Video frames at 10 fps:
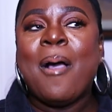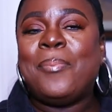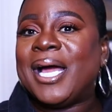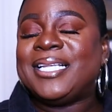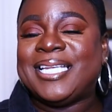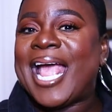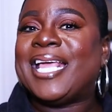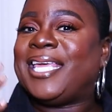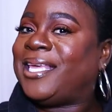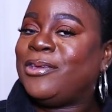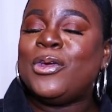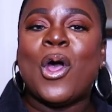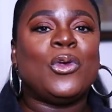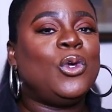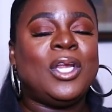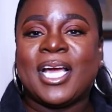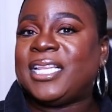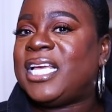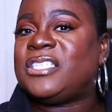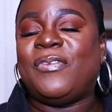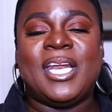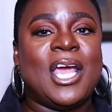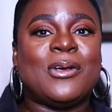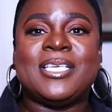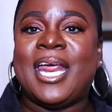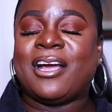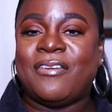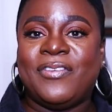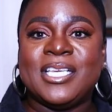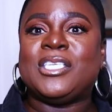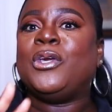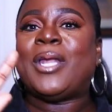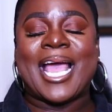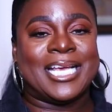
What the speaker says: But they, you look at these videos and they're convincing you like,